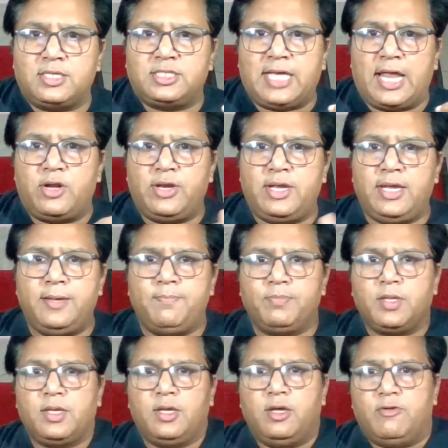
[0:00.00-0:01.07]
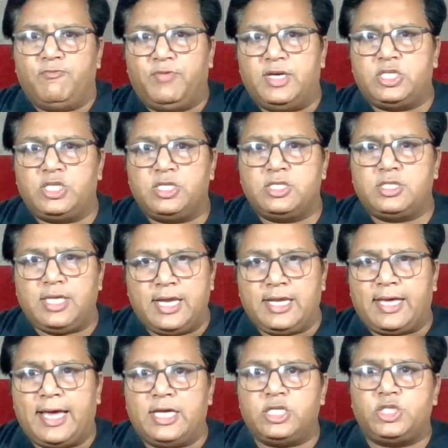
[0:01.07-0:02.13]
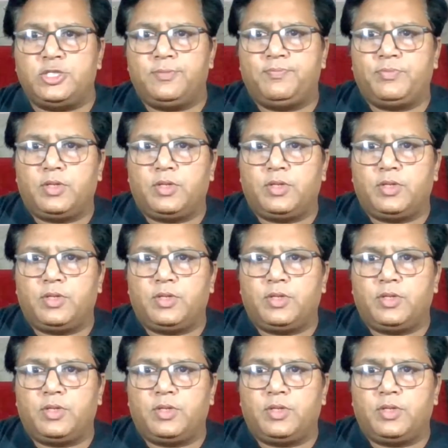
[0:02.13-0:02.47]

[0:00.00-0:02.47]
salary wages in cash.